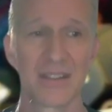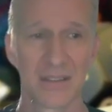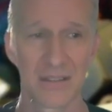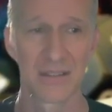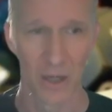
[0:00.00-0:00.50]

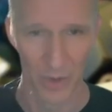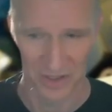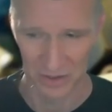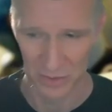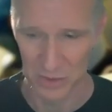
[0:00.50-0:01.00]
a
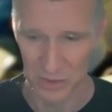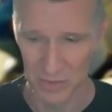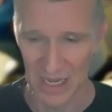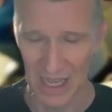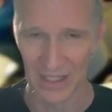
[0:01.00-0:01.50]
resolution
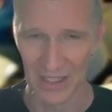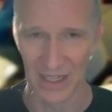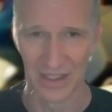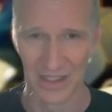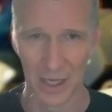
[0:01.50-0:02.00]
mechanic
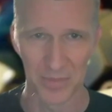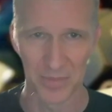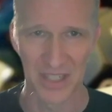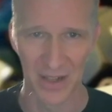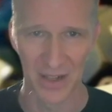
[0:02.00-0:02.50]
and the ups,
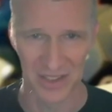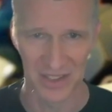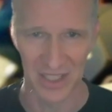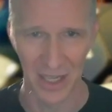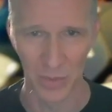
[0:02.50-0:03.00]
downs, the
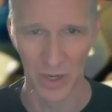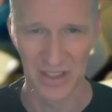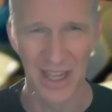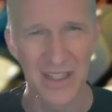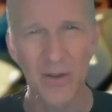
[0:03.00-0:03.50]
sideways.
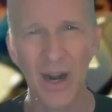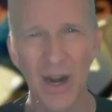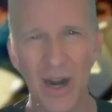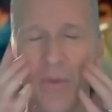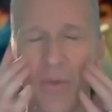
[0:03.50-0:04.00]
And you know
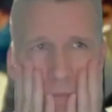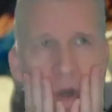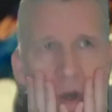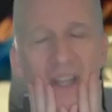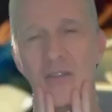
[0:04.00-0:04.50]
what? I'll
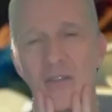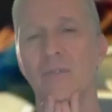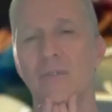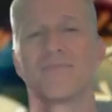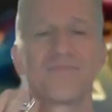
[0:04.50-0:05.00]
get to it.
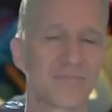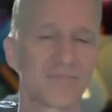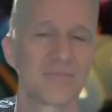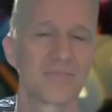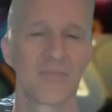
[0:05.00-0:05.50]

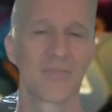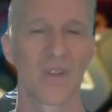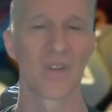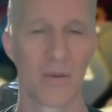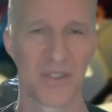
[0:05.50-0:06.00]

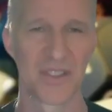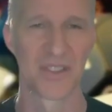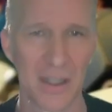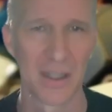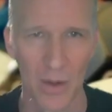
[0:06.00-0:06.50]
I was
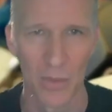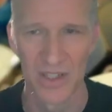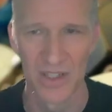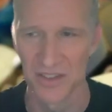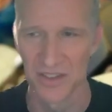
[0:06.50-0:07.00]
thinking about
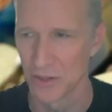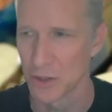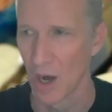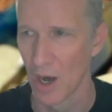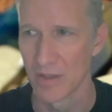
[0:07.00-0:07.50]
ways to
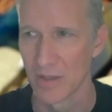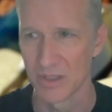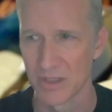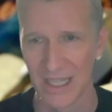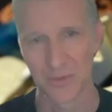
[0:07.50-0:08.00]
describe it,
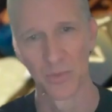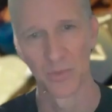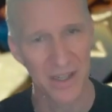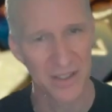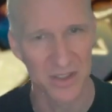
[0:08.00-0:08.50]
but
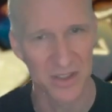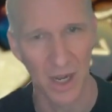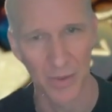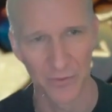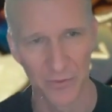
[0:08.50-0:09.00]
that is our
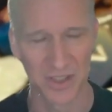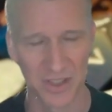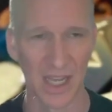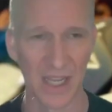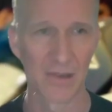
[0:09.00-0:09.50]
topic for today.